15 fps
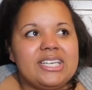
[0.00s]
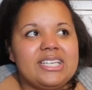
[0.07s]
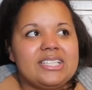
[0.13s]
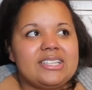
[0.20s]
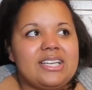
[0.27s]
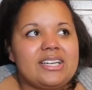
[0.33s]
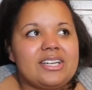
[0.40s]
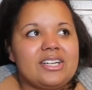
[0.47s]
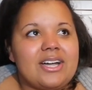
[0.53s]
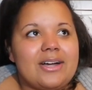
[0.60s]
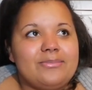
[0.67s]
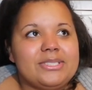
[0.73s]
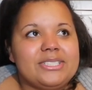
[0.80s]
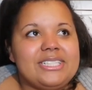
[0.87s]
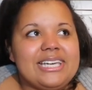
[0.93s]
like a
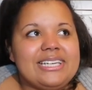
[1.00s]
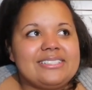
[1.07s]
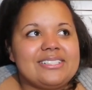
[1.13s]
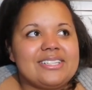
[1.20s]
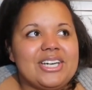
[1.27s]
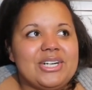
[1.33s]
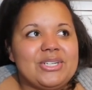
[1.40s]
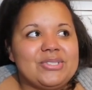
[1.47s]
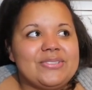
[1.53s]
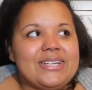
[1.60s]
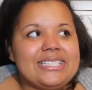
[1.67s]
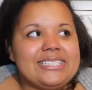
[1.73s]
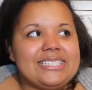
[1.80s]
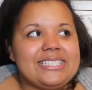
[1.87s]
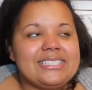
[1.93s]
couple of days ago
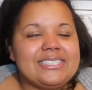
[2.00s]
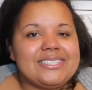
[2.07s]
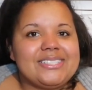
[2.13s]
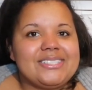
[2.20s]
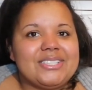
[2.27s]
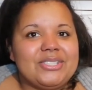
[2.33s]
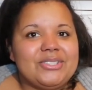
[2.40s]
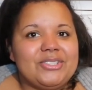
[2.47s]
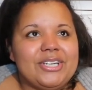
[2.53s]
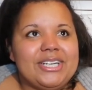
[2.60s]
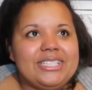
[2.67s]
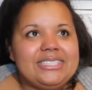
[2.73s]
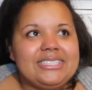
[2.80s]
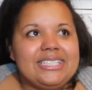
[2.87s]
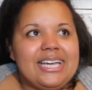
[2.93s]
already. It's so
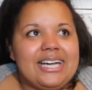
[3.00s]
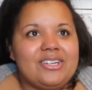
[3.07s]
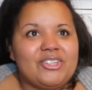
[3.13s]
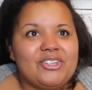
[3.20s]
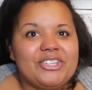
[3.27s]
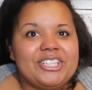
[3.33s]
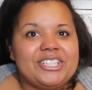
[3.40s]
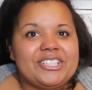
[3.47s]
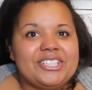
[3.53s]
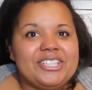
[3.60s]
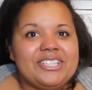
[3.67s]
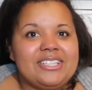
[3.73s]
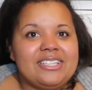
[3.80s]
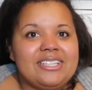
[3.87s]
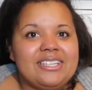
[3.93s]
crazy how quickly